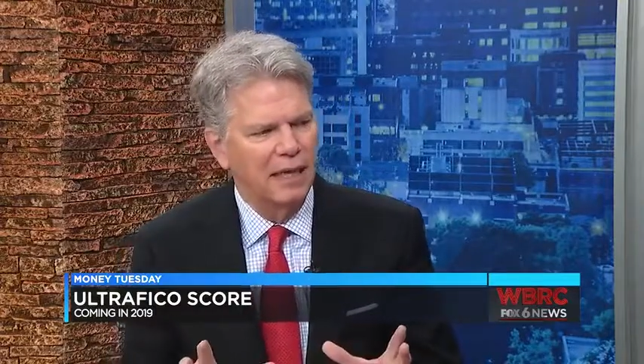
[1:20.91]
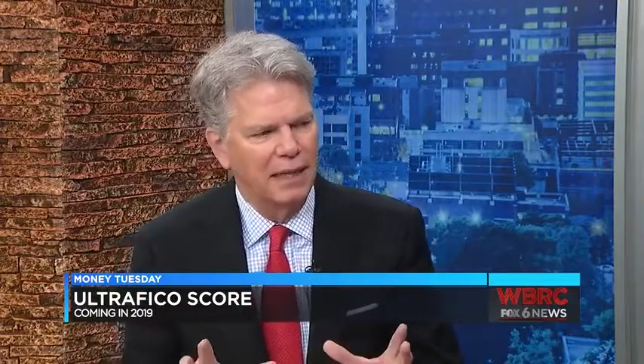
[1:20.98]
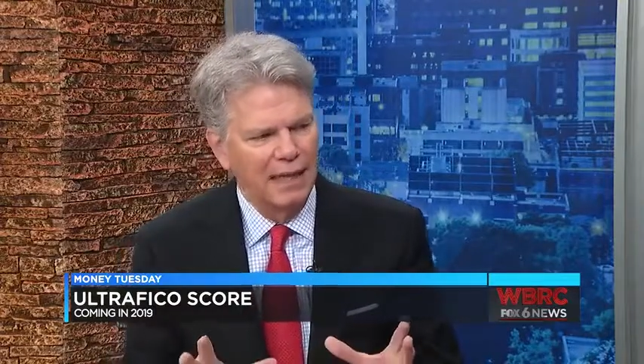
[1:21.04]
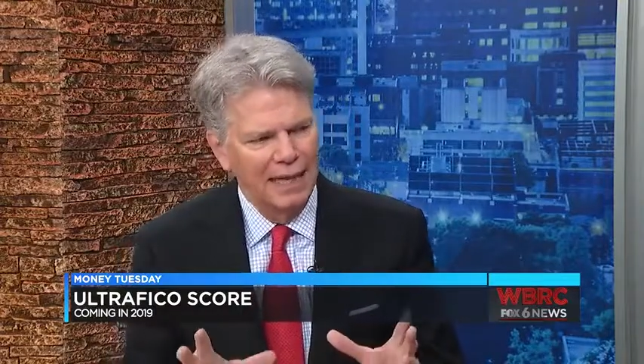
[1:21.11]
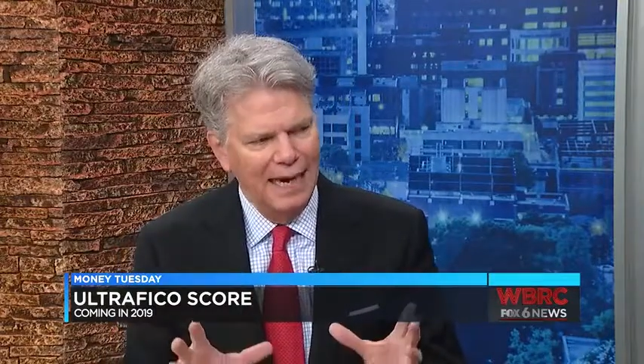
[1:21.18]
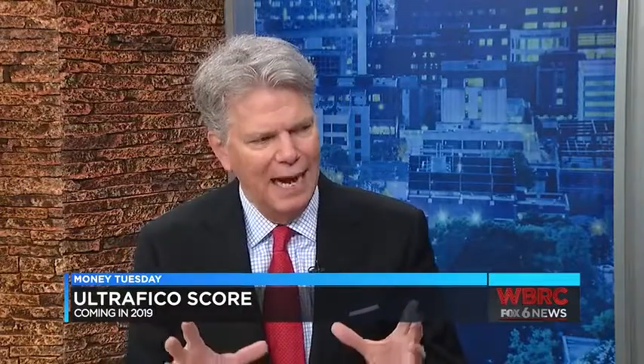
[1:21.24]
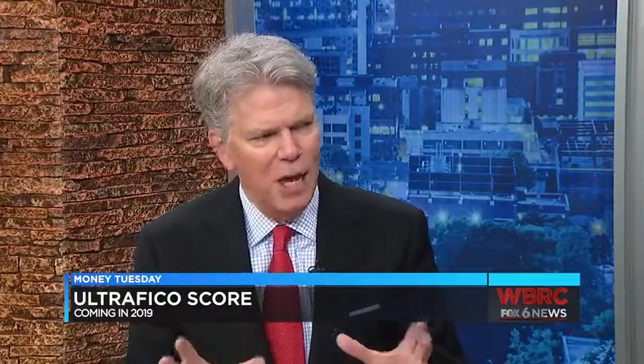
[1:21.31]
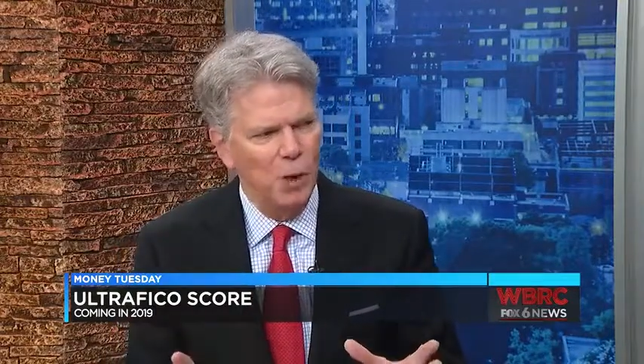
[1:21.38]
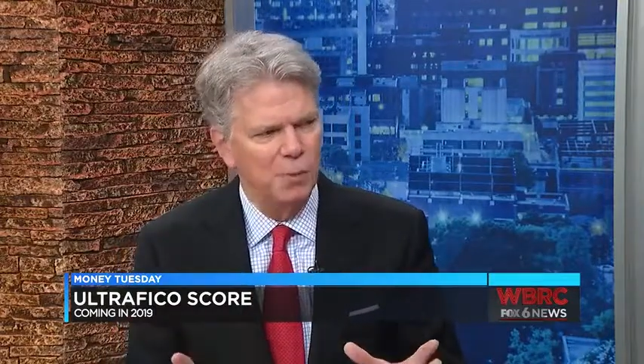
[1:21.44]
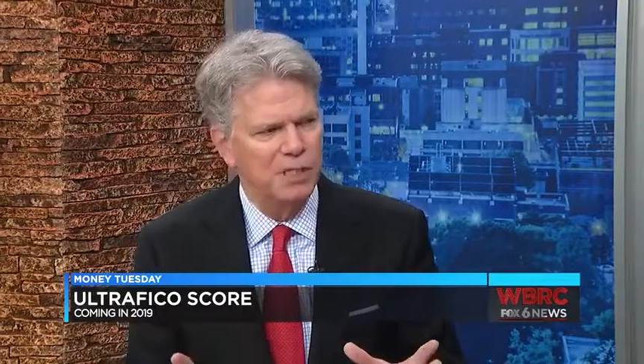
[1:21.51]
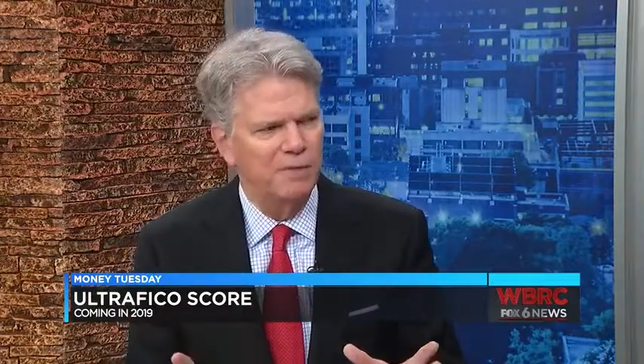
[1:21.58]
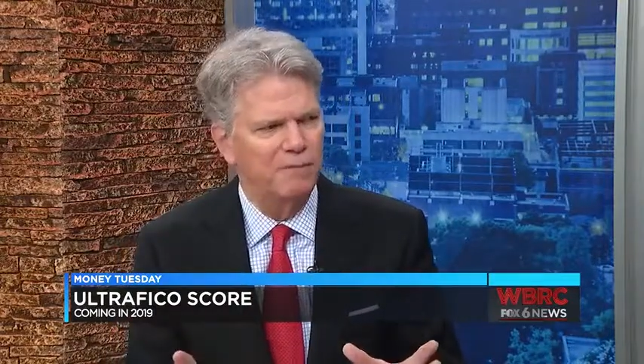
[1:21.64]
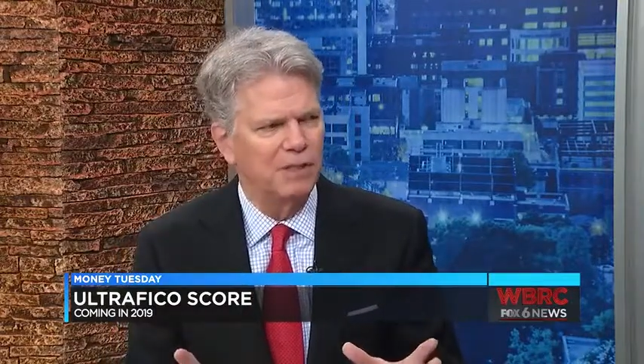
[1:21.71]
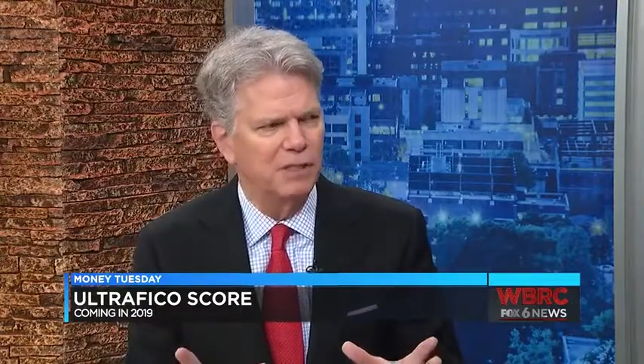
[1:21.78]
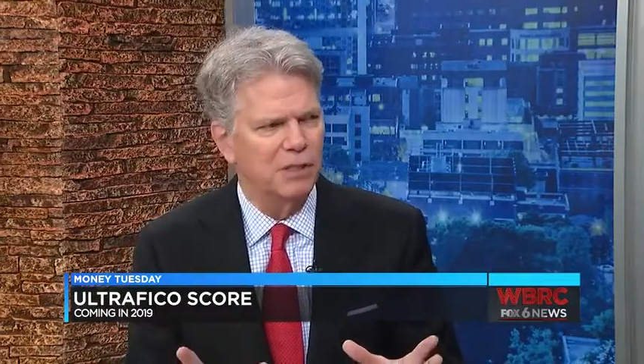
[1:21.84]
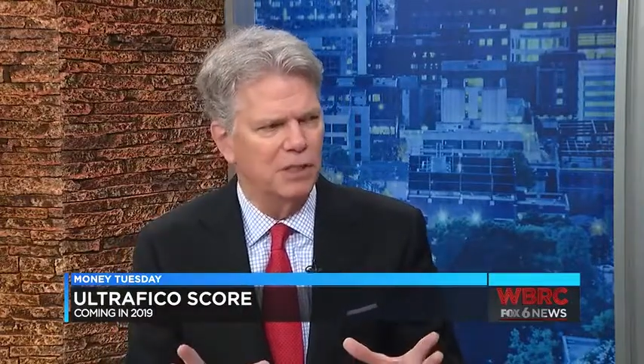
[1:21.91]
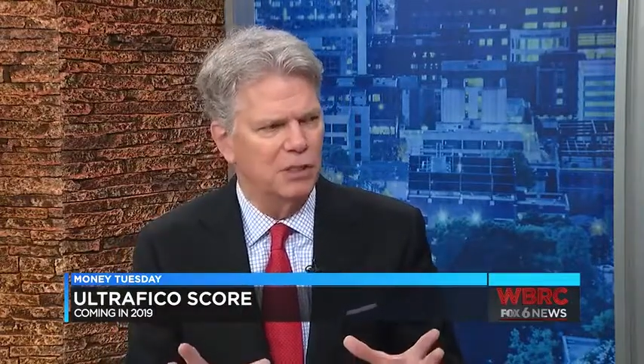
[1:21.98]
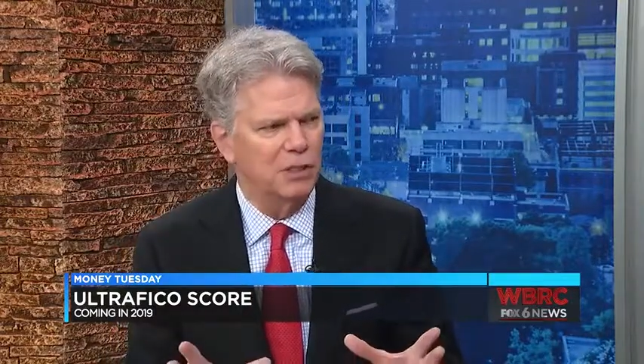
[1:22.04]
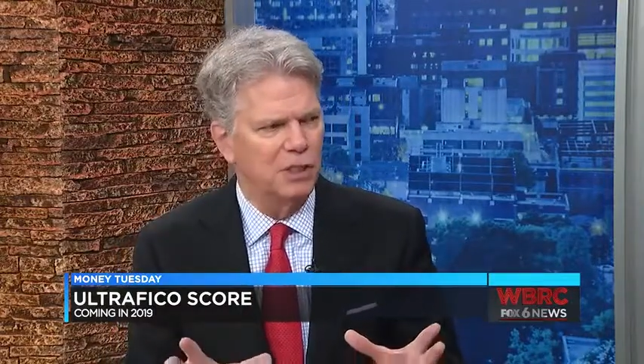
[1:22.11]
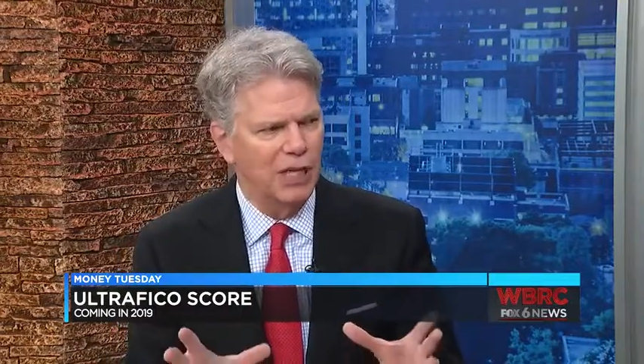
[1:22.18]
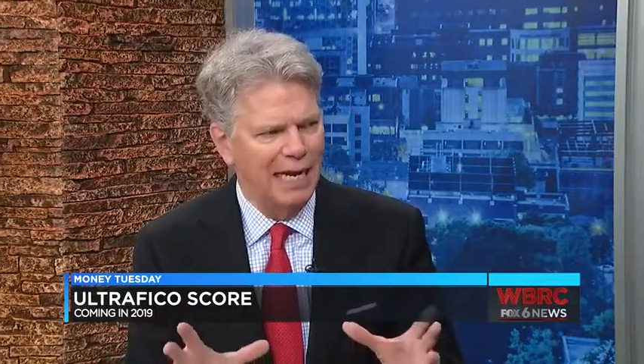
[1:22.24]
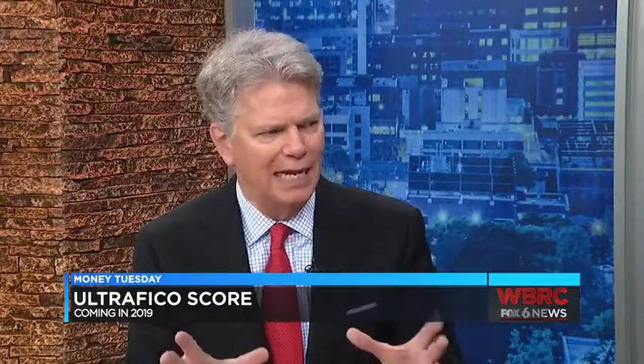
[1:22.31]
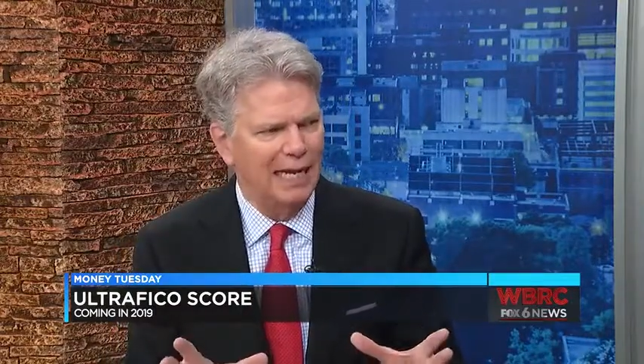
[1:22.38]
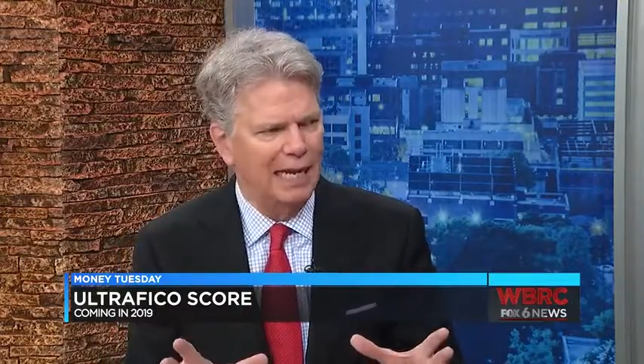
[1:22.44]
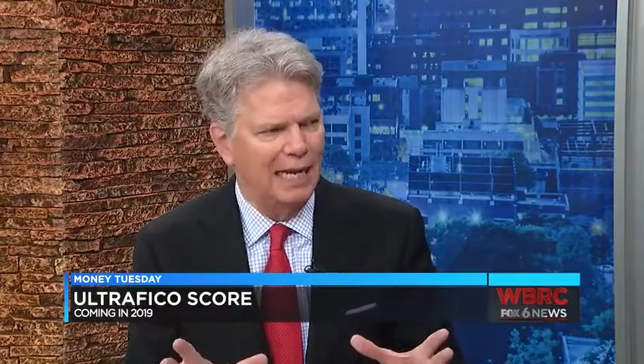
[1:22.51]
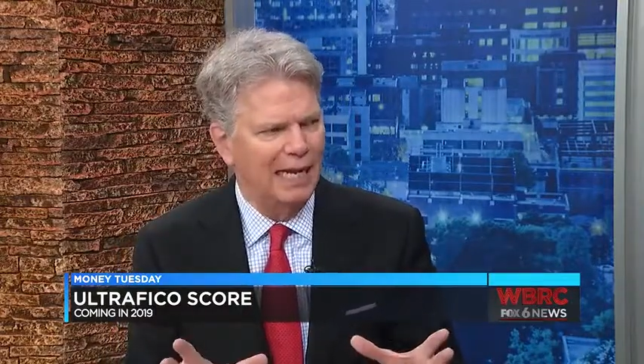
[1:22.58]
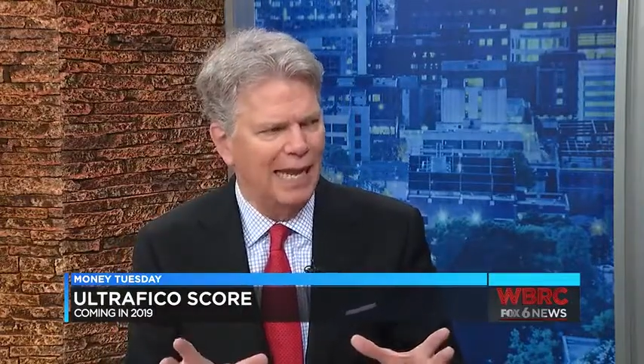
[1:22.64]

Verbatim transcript: it, helps if it's a checking